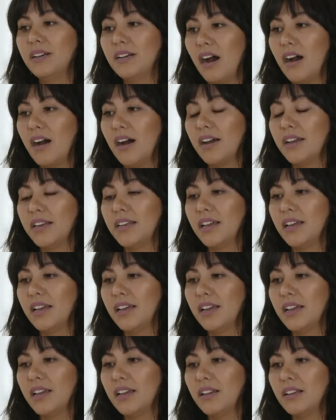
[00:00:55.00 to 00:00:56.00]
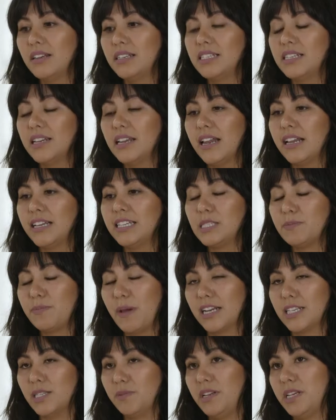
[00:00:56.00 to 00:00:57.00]
God didn't
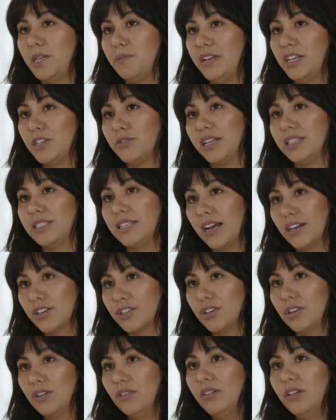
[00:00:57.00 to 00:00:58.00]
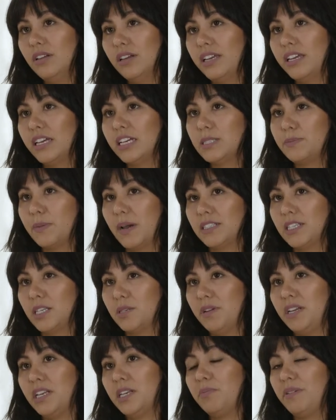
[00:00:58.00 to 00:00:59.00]
expect me to be transactional. He
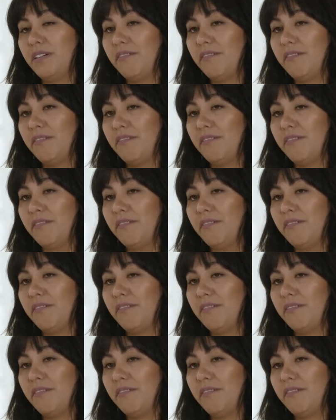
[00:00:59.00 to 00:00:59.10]
expected me to be